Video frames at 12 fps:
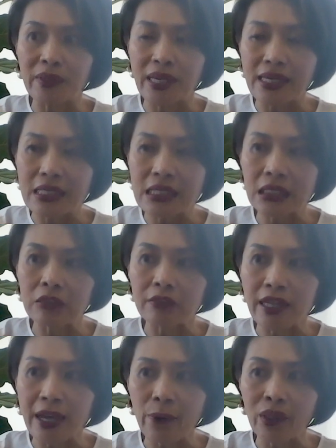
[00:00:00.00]
that internal
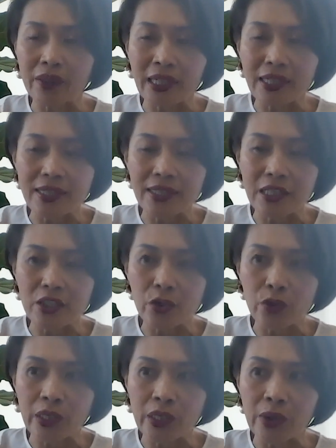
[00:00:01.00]
network, that's
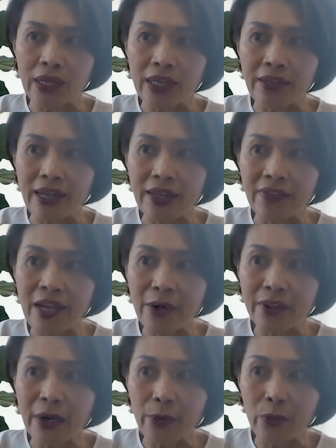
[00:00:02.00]
critical. And
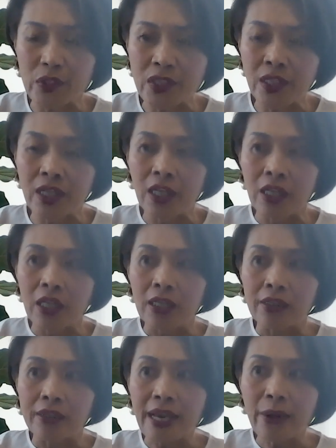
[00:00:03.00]
that
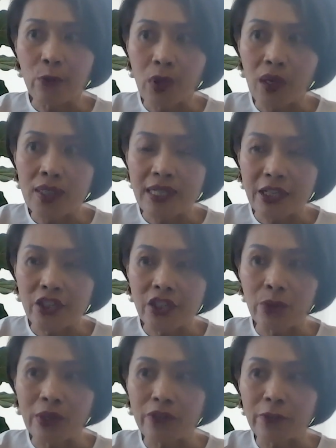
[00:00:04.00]
was
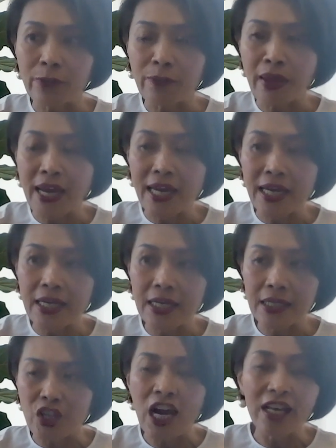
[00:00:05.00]
actually one of the
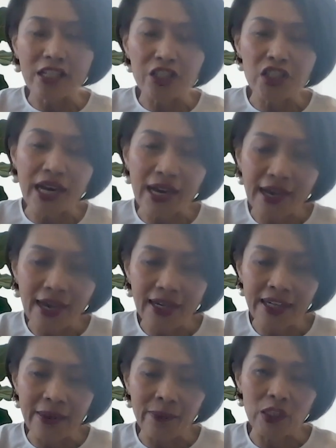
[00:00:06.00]
main challenge that I
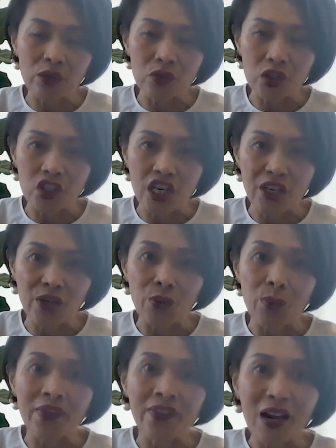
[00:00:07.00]
had coming into Shiseido
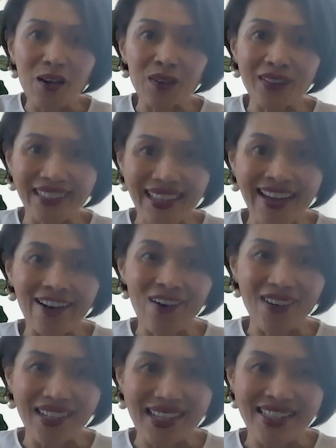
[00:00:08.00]
without that
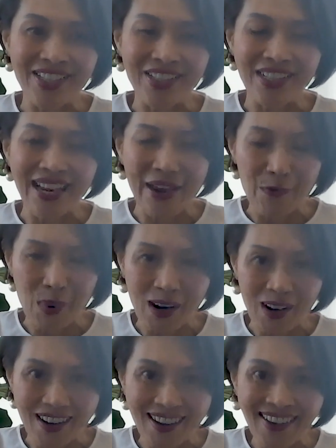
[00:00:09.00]
organization
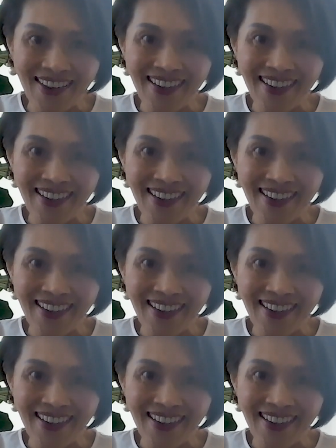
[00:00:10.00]
network.